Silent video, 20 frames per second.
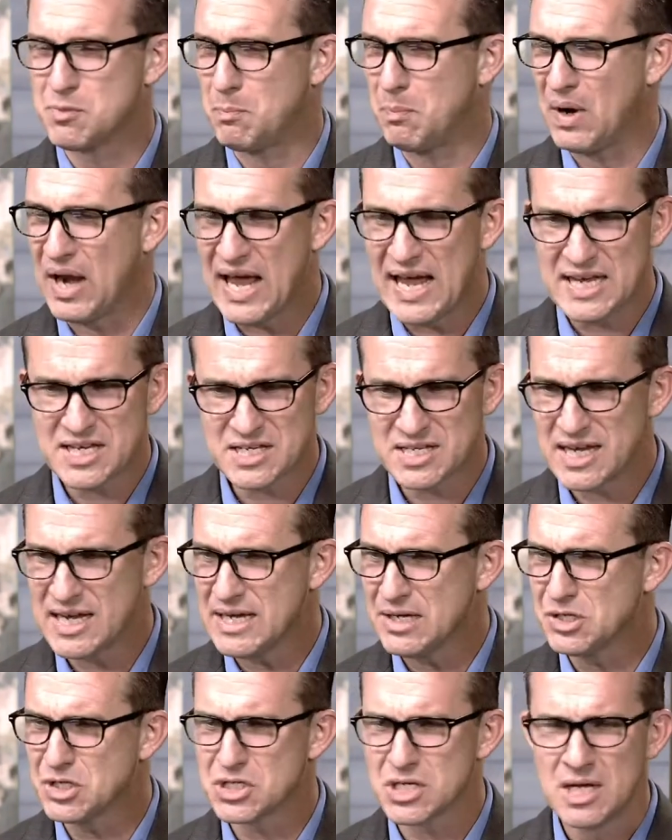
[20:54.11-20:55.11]

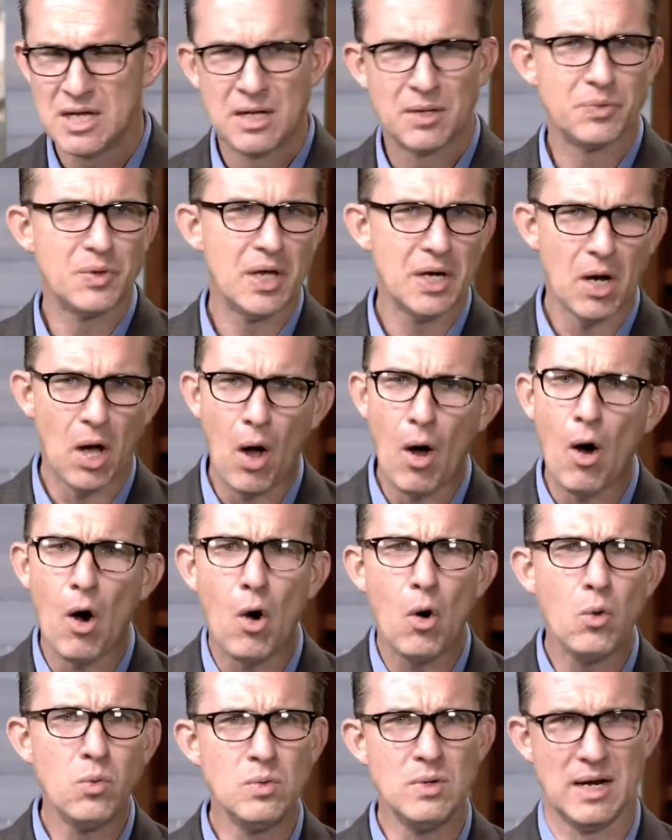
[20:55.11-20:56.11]
blessings that
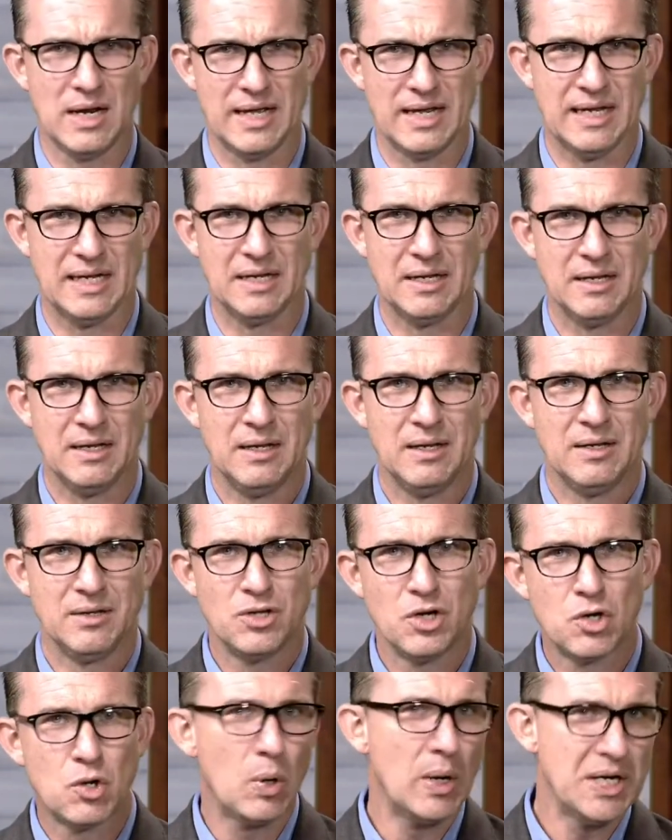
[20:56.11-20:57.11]
only
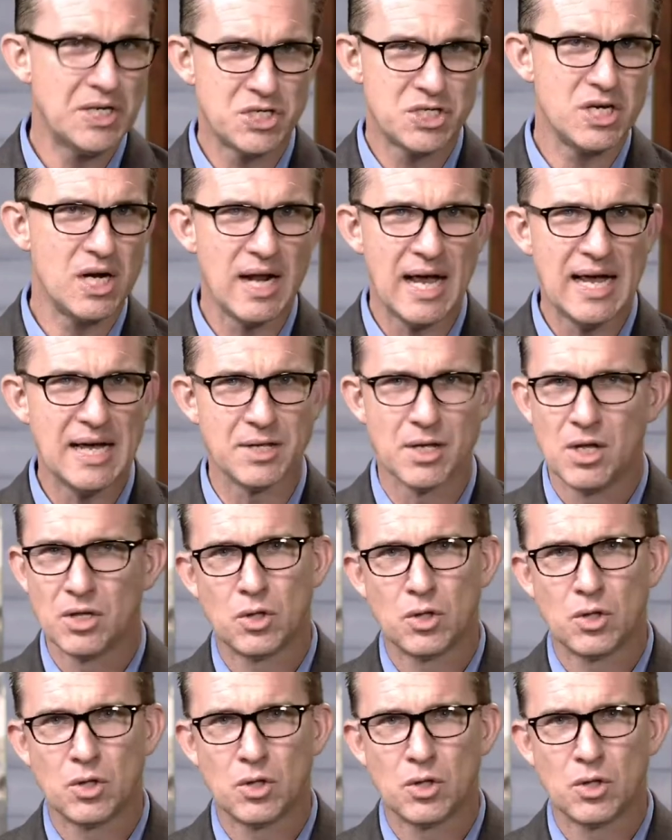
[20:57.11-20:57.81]
the Christian has.